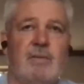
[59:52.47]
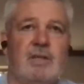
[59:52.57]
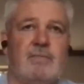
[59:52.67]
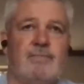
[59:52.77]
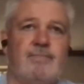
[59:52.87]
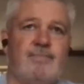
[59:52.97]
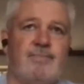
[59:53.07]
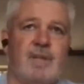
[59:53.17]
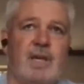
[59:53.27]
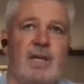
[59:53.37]
And
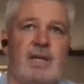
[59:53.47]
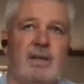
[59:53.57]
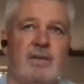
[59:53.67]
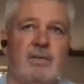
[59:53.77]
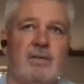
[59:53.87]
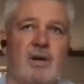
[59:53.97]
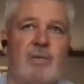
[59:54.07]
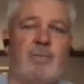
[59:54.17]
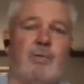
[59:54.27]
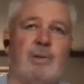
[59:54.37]
and I
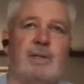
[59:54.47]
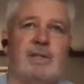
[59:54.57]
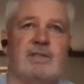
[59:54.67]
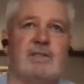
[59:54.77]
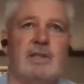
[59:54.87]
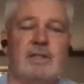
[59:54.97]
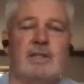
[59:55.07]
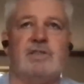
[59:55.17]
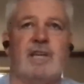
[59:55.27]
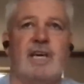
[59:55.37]
probably at this at the
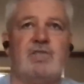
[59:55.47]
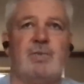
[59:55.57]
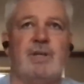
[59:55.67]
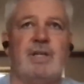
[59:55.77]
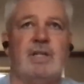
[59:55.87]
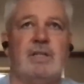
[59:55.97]
stage where,